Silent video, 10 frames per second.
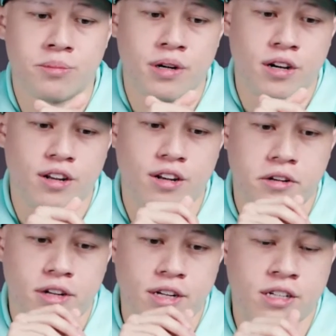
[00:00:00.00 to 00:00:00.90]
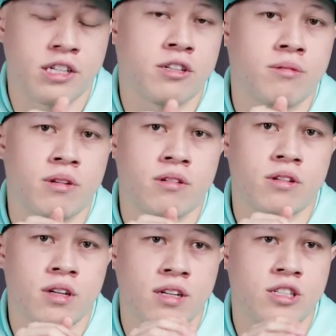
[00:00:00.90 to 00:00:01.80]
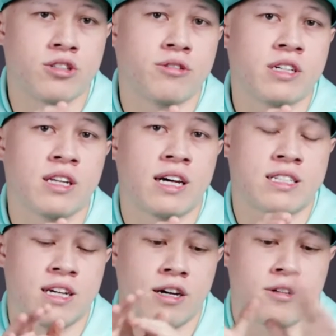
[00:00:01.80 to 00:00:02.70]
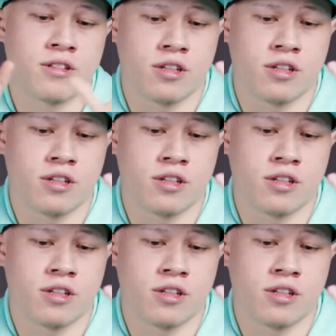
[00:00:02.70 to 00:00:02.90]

but I need you to realize now,